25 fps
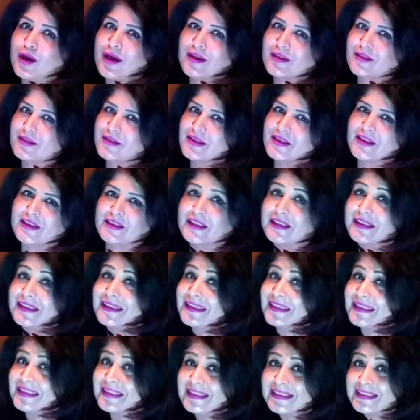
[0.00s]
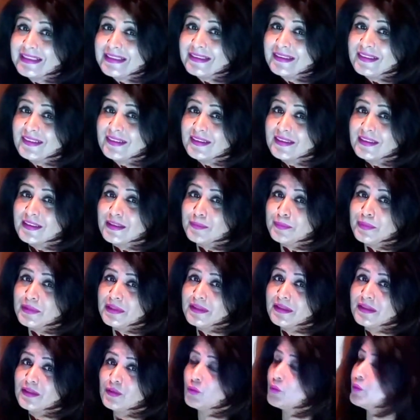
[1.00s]
are taking 8
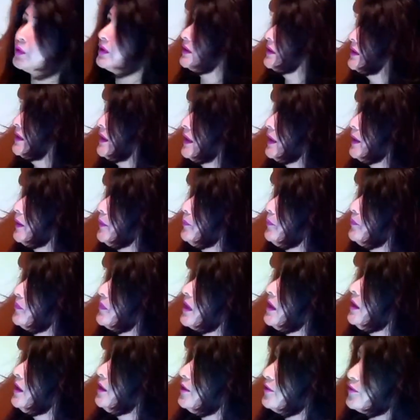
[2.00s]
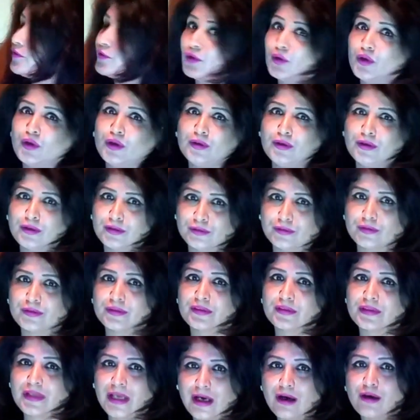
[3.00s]
syllable with them. So
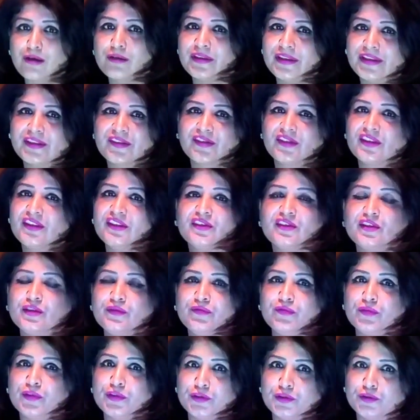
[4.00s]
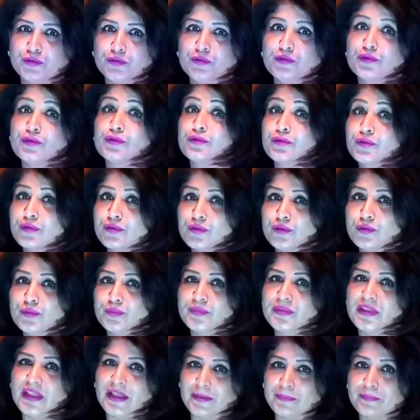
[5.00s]
now it's easy for you to
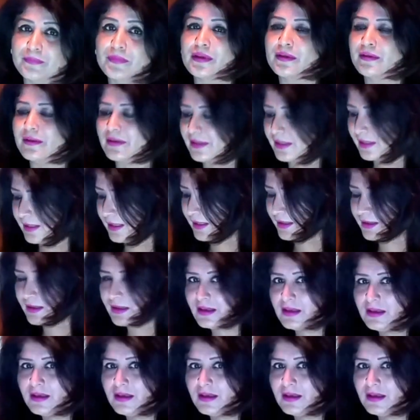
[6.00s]
group them, okay?